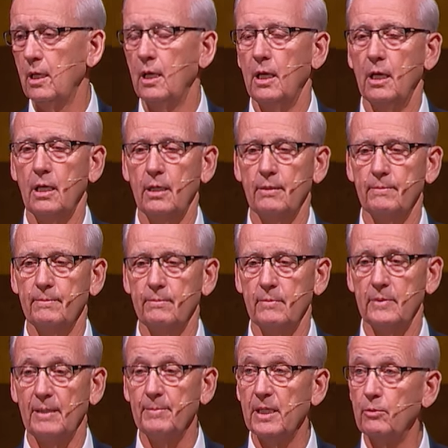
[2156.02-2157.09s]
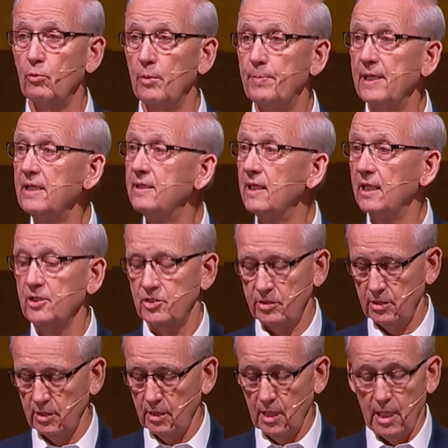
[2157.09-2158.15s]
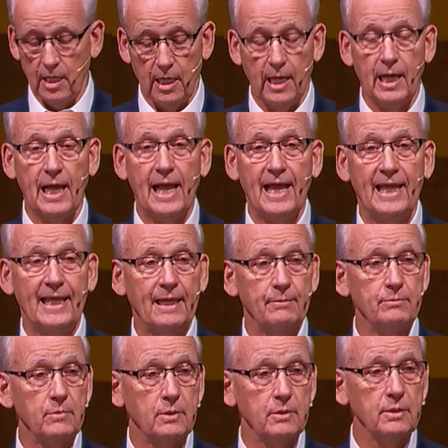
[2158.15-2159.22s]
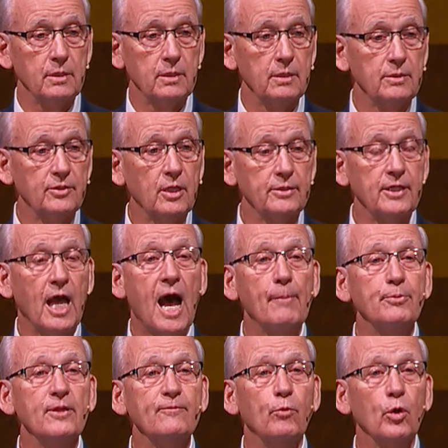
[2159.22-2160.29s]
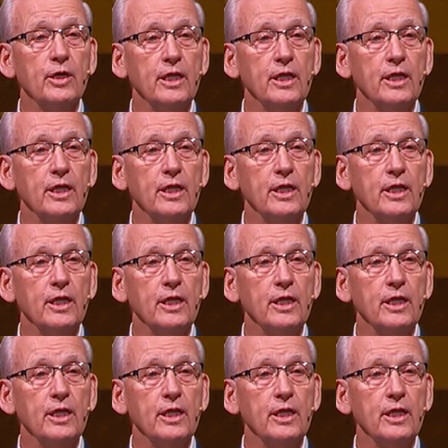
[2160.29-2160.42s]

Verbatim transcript: um, let me repeat this. I am the, operative word